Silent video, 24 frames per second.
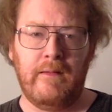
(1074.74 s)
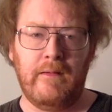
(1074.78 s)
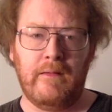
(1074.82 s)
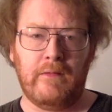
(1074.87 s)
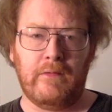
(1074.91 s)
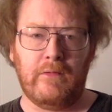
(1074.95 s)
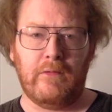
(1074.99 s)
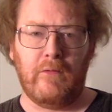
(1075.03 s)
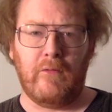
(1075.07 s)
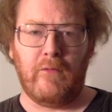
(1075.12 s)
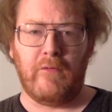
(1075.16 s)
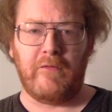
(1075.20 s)

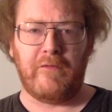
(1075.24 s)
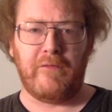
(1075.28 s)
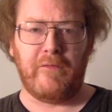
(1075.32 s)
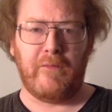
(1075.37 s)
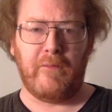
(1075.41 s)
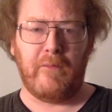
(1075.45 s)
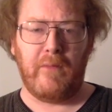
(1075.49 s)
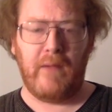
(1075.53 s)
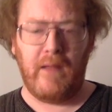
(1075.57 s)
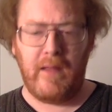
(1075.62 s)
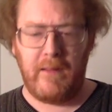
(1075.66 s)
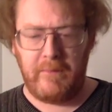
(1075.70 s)
Lawrence of
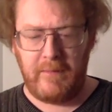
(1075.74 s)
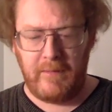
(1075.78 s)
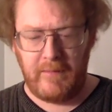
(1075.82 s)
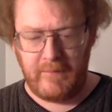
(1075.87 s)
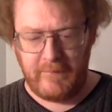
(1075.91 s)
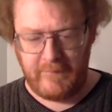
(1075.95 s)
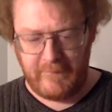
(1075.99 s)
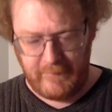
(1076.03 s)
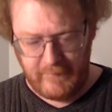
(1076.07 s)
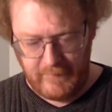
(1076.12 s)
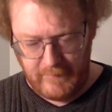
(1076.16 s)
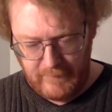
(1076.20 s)
Arabia.
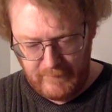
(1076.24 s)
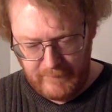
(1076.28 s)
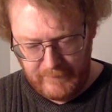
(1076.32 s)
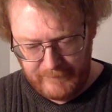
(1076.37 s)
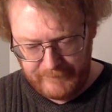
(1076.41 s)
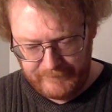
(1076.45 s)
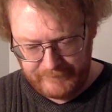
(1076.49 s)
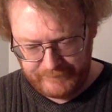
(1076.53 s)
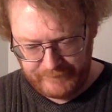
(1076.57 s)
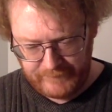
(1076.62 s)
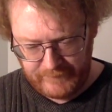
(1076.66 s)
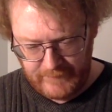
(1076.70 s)
So
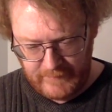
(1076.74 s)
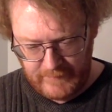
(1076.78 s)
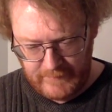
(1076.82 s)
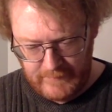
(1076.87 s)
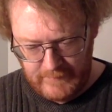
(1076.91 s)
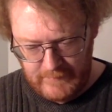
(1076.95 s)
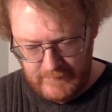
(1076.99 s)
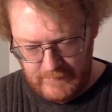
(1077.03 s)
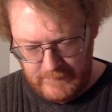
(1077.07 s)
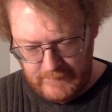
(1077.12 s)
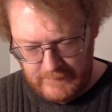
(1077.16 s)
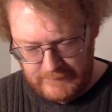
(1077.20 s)

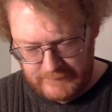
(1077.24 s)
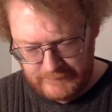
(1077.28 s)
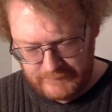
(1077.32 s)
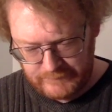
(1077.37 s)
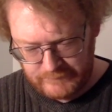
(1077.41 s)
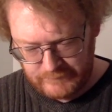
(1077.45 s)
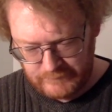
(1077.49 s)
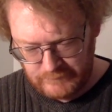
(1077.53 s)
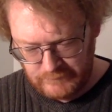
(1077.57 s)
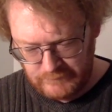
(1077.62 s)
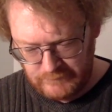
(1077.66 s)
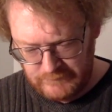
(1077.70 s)

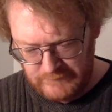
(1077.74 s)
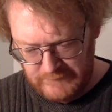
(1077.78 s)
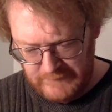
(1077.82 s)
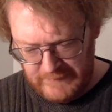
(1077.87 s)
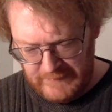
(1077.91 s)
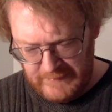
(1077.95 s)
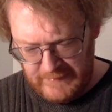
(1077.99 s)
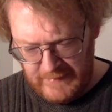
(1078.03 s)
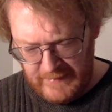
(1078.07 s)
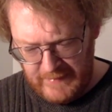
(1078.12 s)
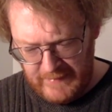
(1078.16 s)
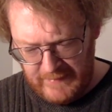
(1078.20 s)

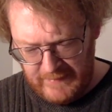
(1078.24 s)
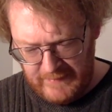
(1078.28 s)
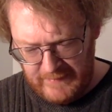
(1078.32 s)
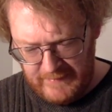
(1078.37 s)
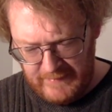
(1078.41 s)
you got